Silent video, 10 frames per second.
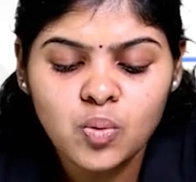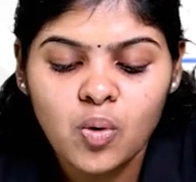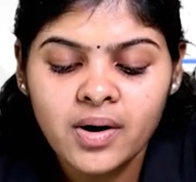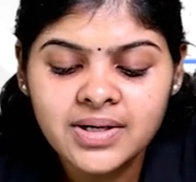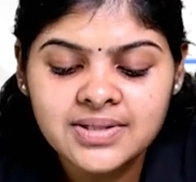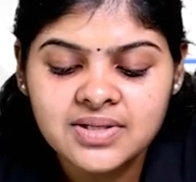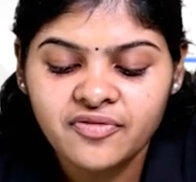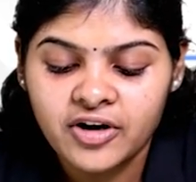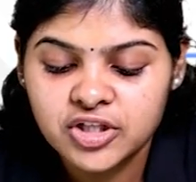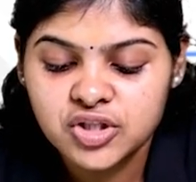what is
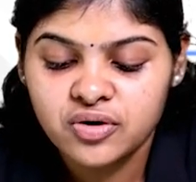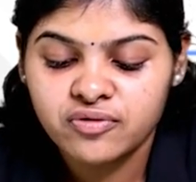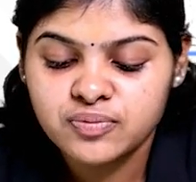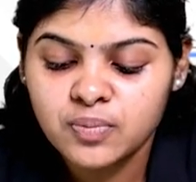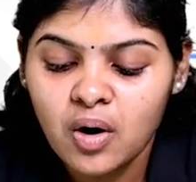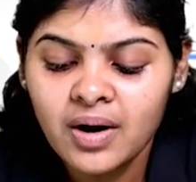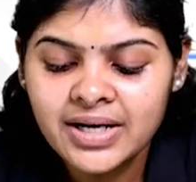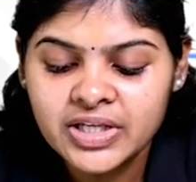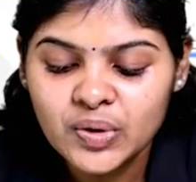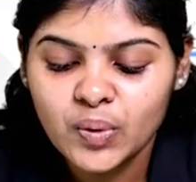the function of
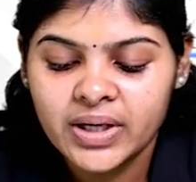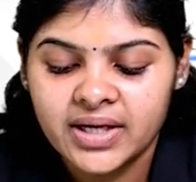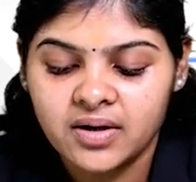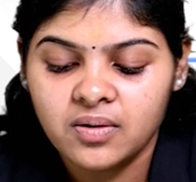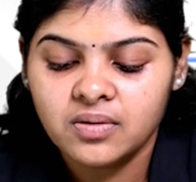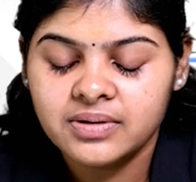small nuclear,